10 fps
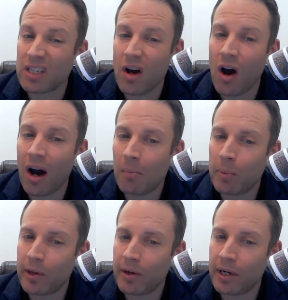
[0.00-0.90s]
time
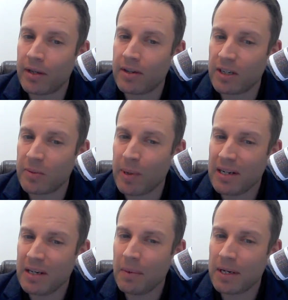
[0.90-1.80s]
periods,
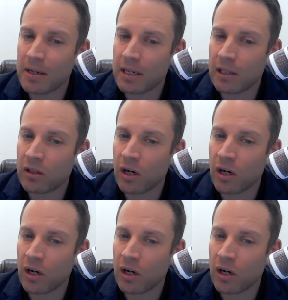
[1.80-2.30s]
especially when you